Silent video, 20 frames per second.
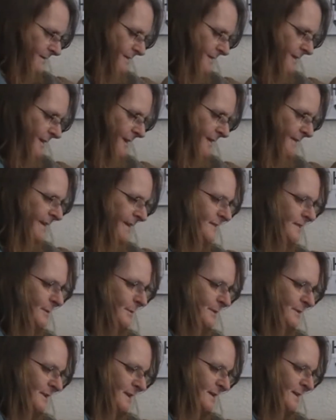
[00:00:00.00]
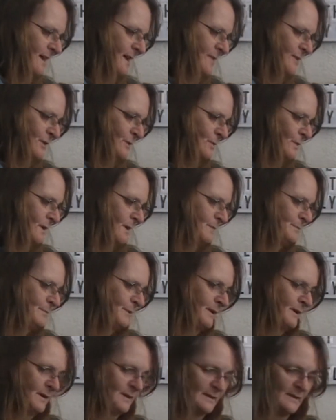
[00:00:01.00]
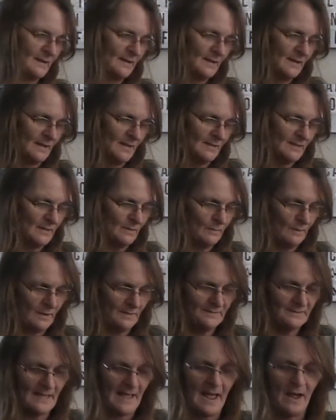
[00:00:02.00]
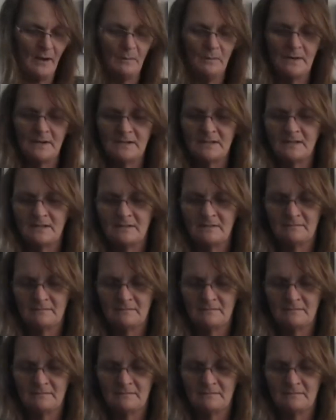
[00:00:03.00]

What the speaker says: I think there was another one, but the one, that one,